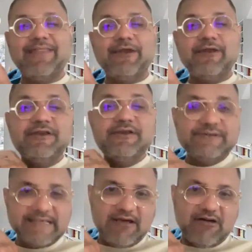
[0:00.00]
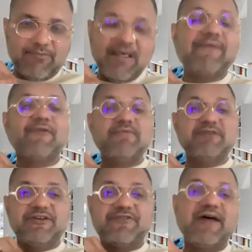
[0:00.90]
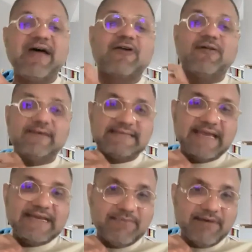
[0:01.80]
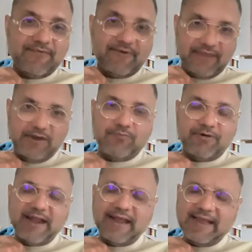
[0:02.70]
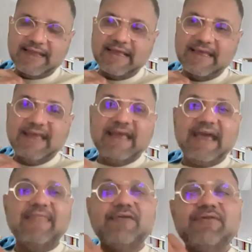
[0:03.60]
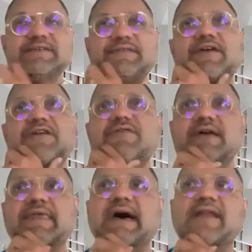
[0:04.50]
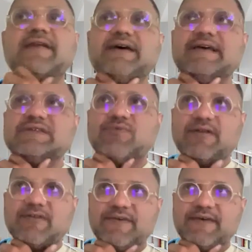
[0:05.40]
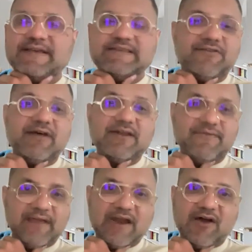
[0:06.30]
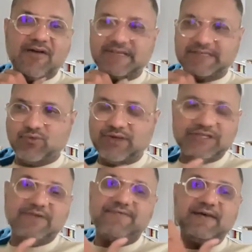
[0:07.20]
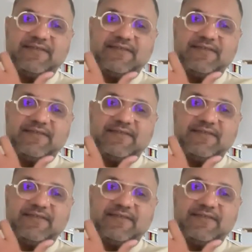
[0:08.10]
and they're using our platform to track all the sentiment for the new product. And the reason they're doing that is one of the things they're trying to figure out is which is